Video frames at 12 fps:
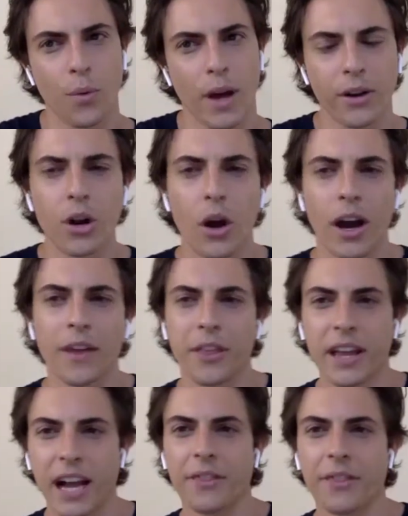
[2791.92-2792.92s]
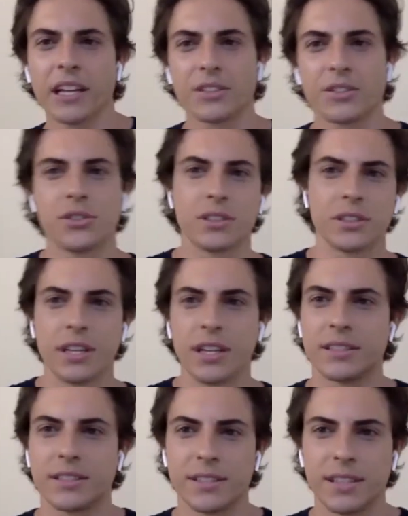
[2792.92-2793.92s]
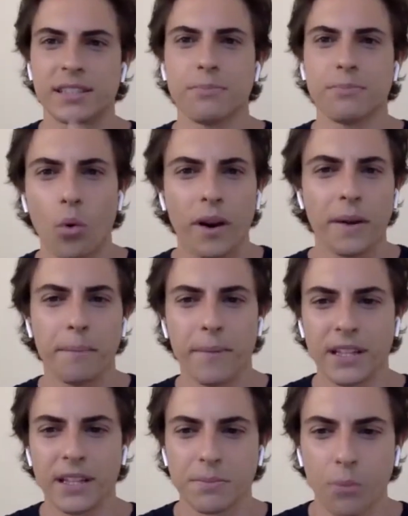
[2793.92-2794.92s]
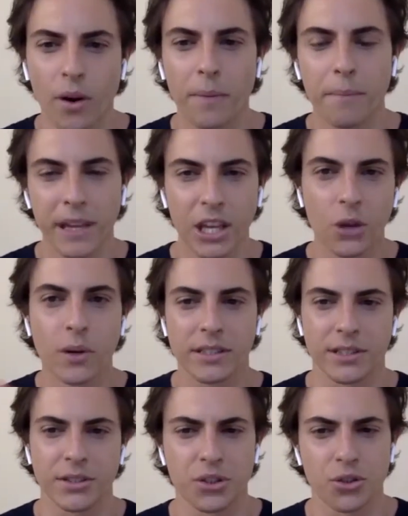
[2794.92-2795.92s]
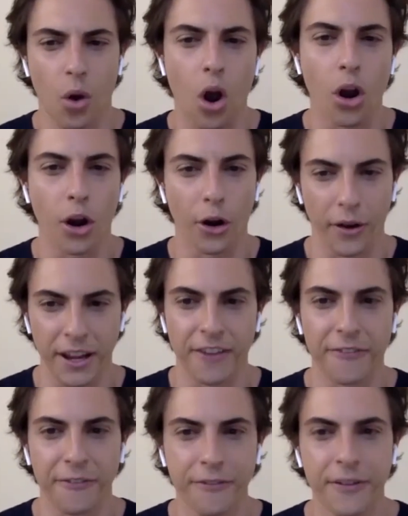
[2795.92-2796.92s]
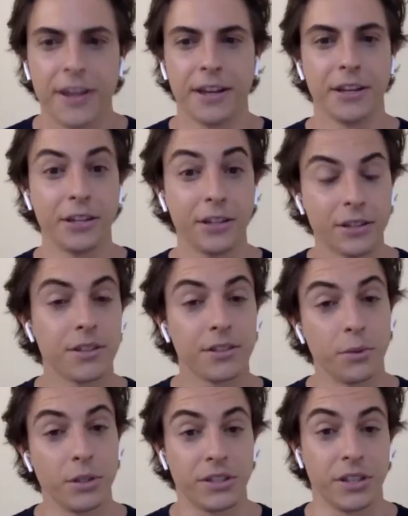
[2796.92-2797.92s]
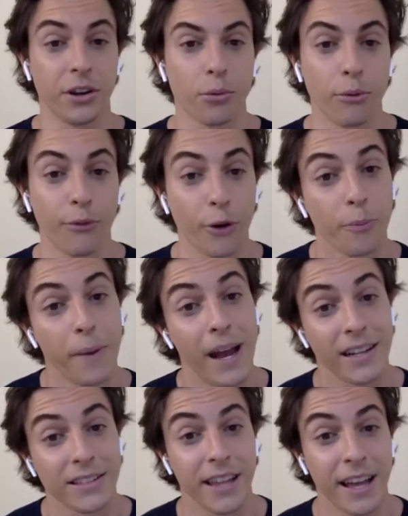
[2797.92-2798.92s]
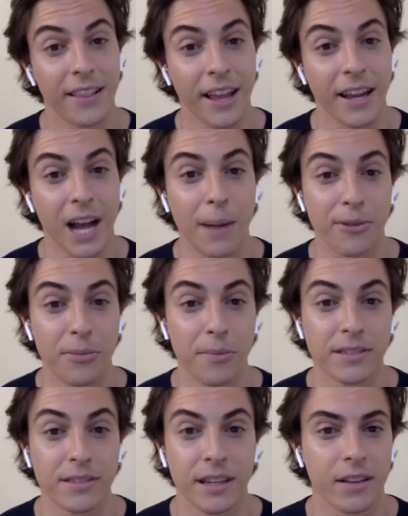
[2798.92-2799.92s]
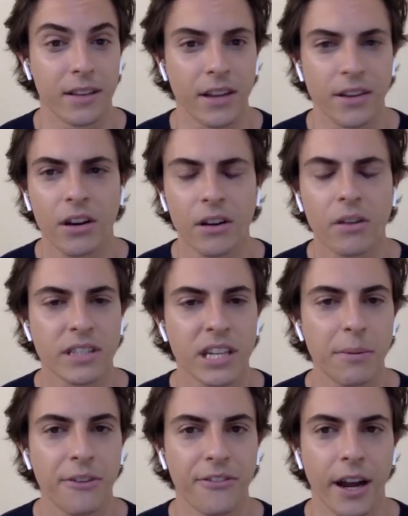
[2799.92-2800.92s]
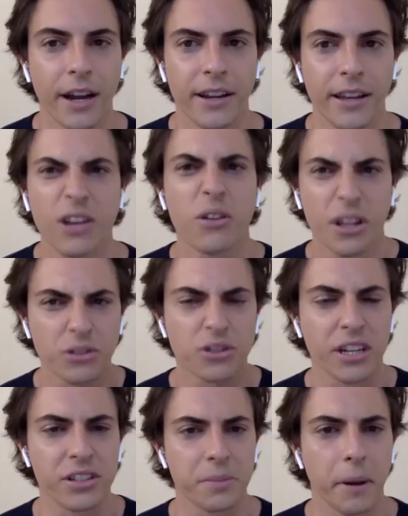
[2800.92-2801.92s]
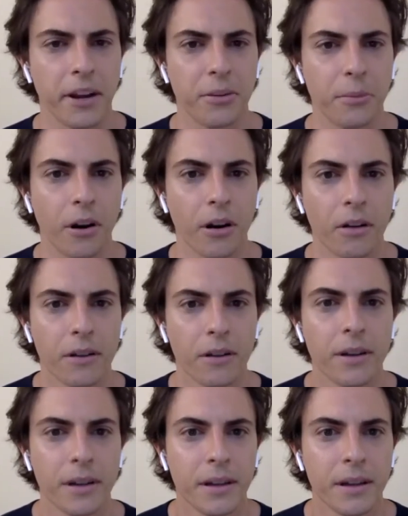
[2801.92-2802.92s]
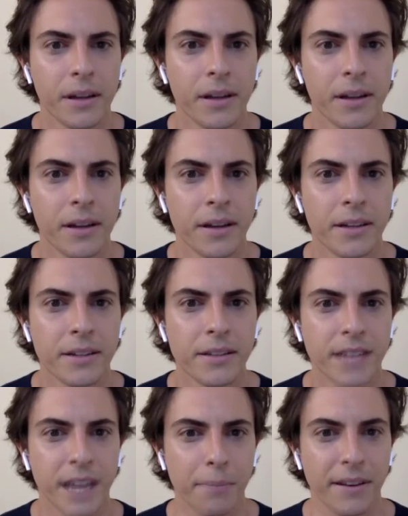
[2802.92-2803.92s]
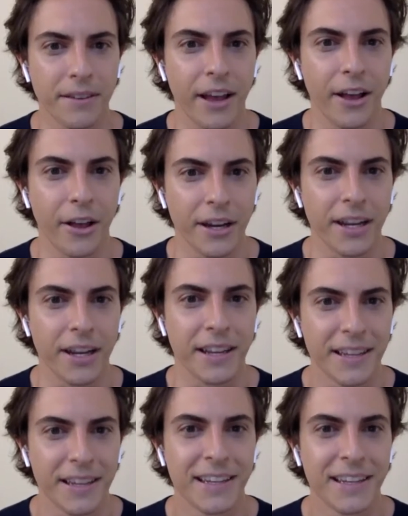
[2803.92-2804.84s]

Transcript: I don't know. I think it's just, it's more ambiguous and stronger if we see her revert back to that like optimistic, like, no, it's gonna be fine. He'll change his mind tomorrow. Type mentality.